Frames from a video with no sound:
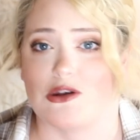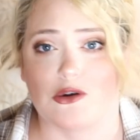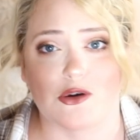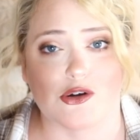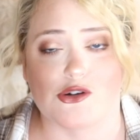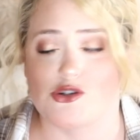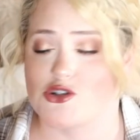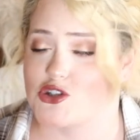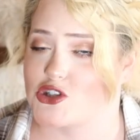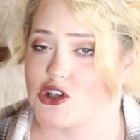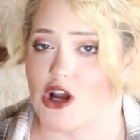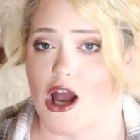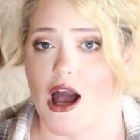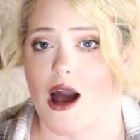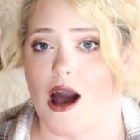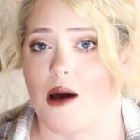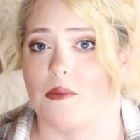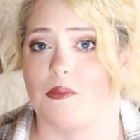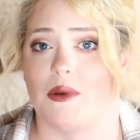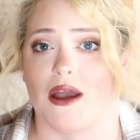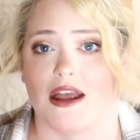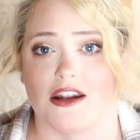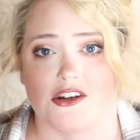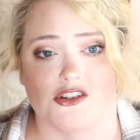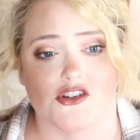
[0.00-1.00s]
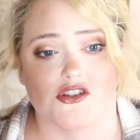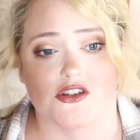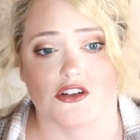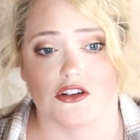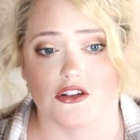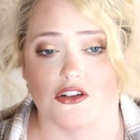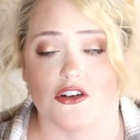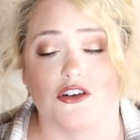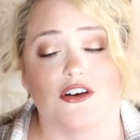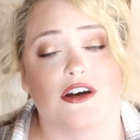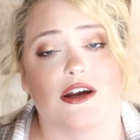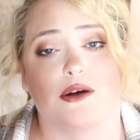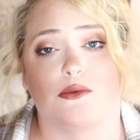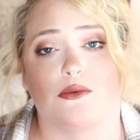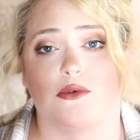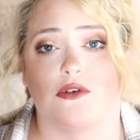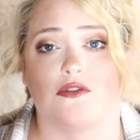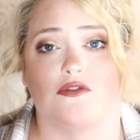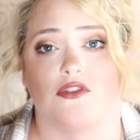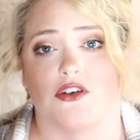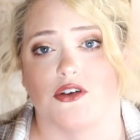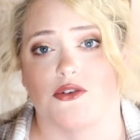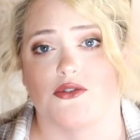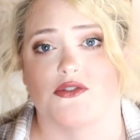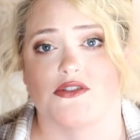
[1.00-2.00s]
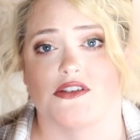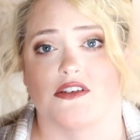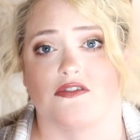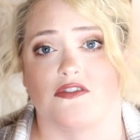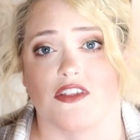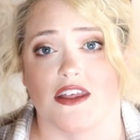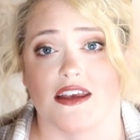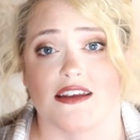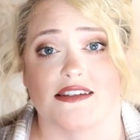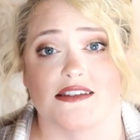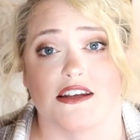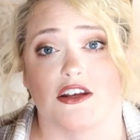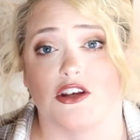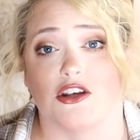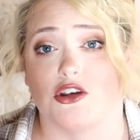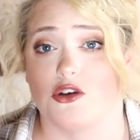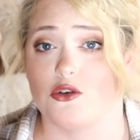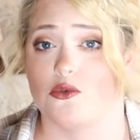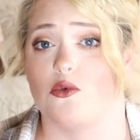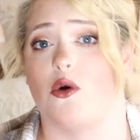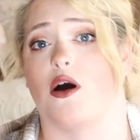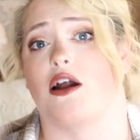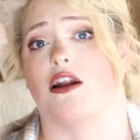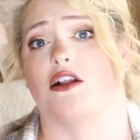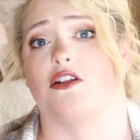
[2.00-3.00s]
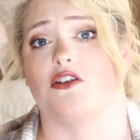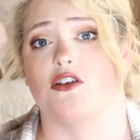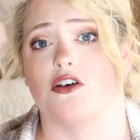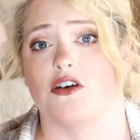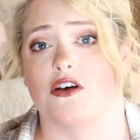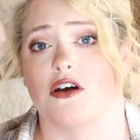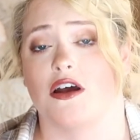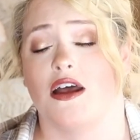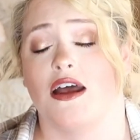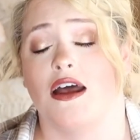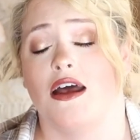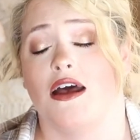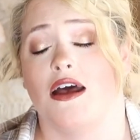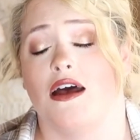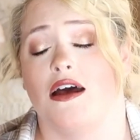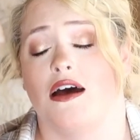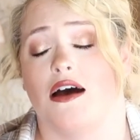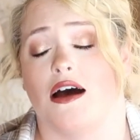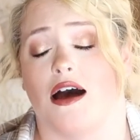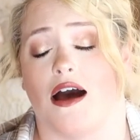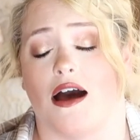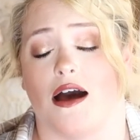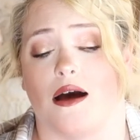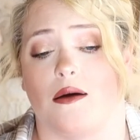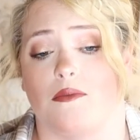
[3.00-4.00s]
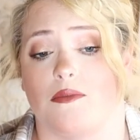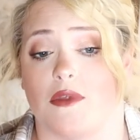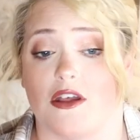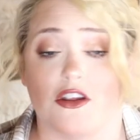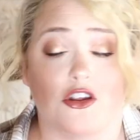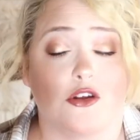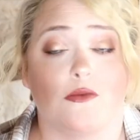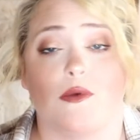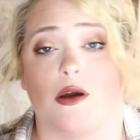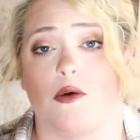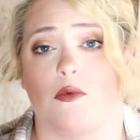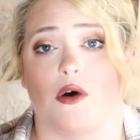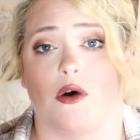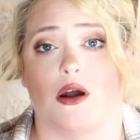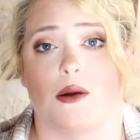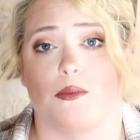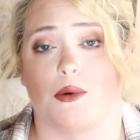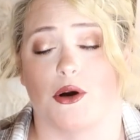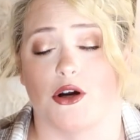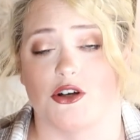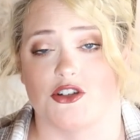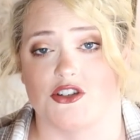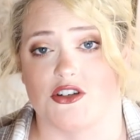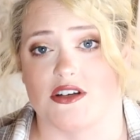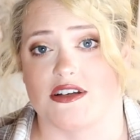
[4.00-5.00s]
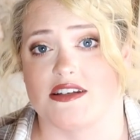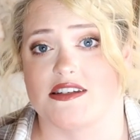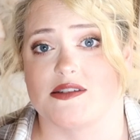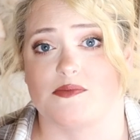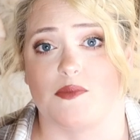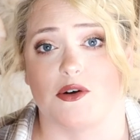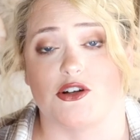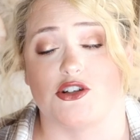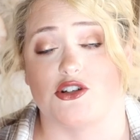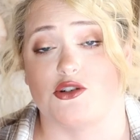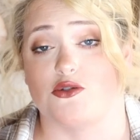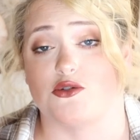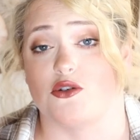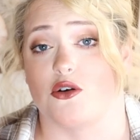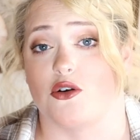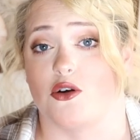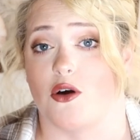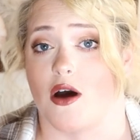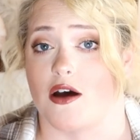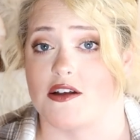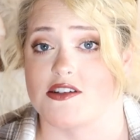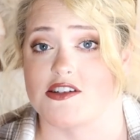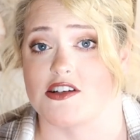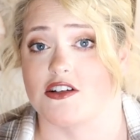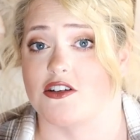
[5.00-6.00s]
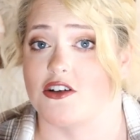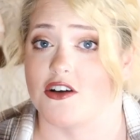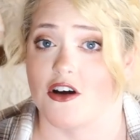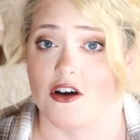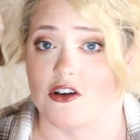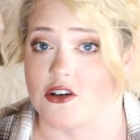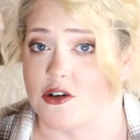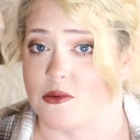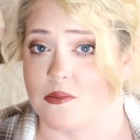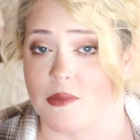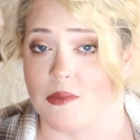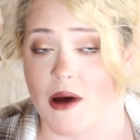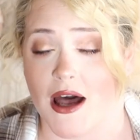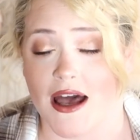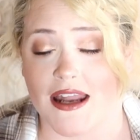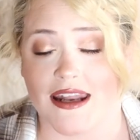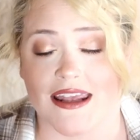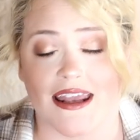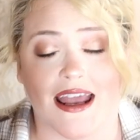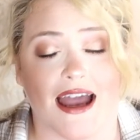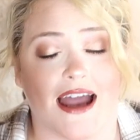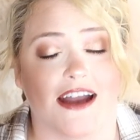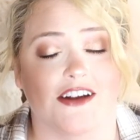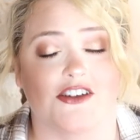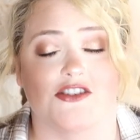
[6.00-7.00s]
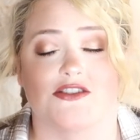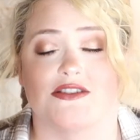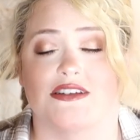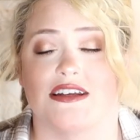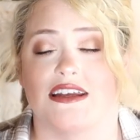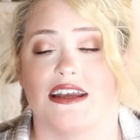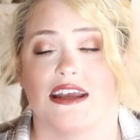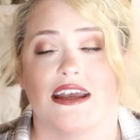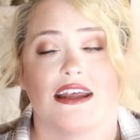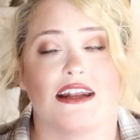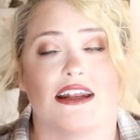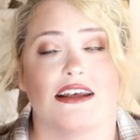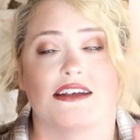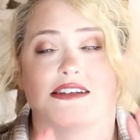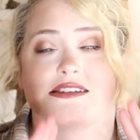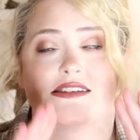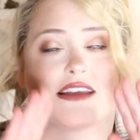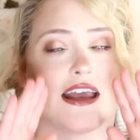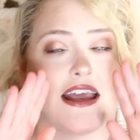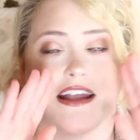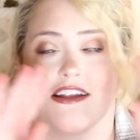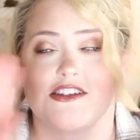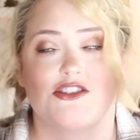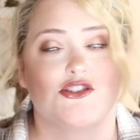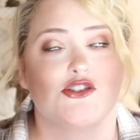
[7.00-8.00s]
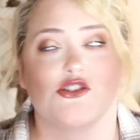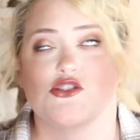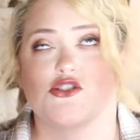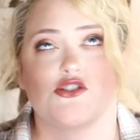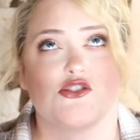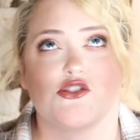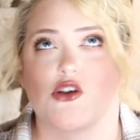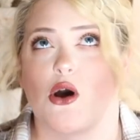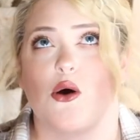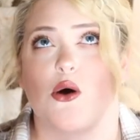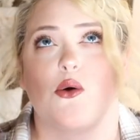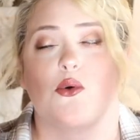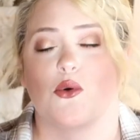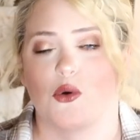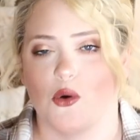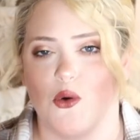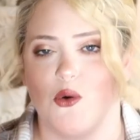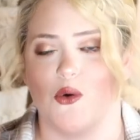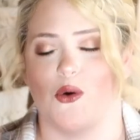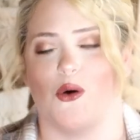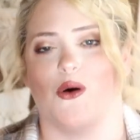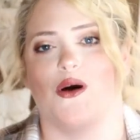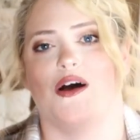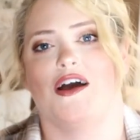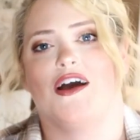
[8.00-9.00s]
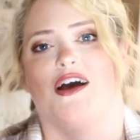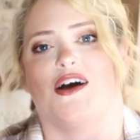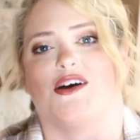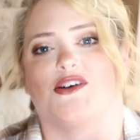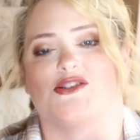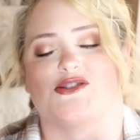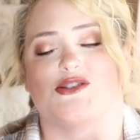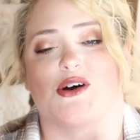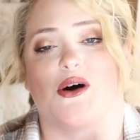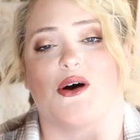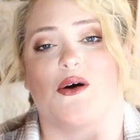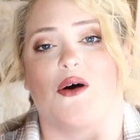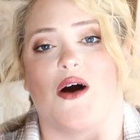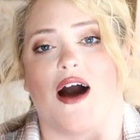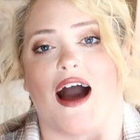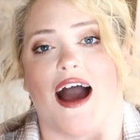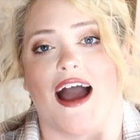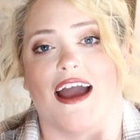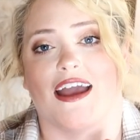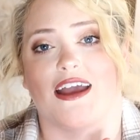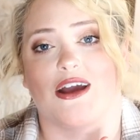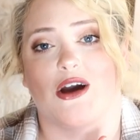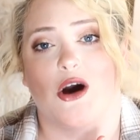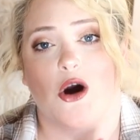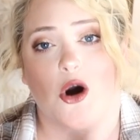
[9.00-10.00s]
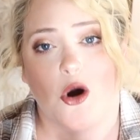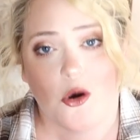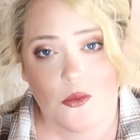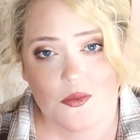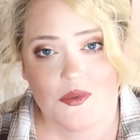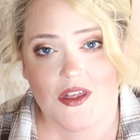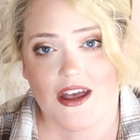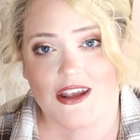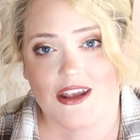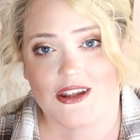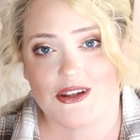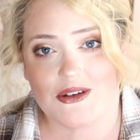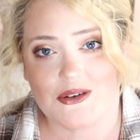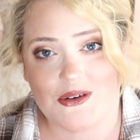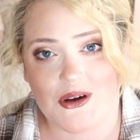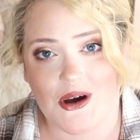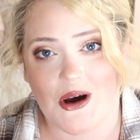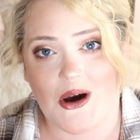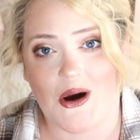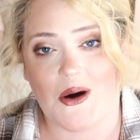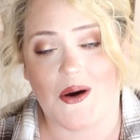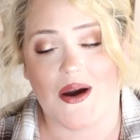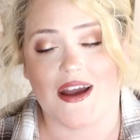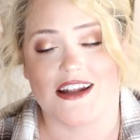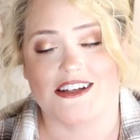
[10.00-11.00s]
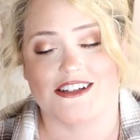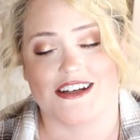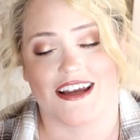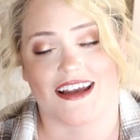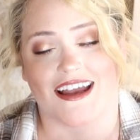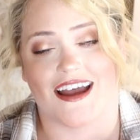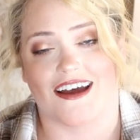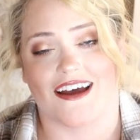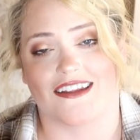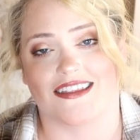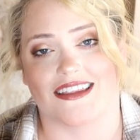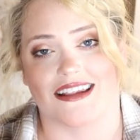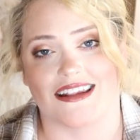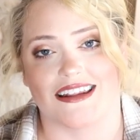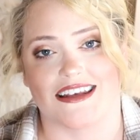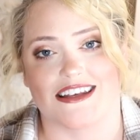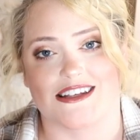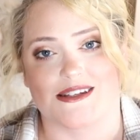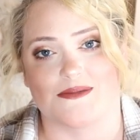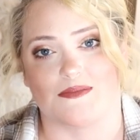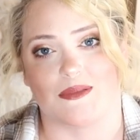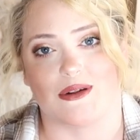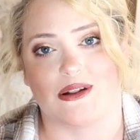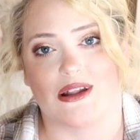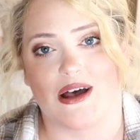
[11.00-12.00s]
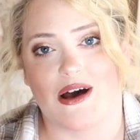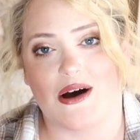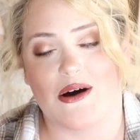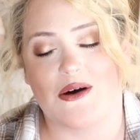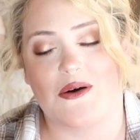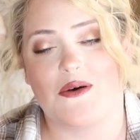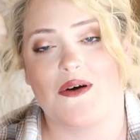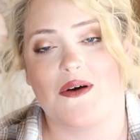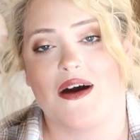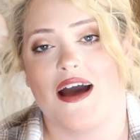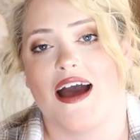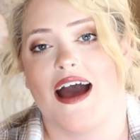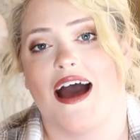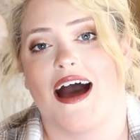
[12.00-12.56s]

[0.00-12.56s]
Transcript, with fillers: you can shop and just look at reviews of things that you want to look that you may want to purchase, but you don't know how it's gonna look on your body. I just think it's just so cool. So I hope that you go and check out the links below.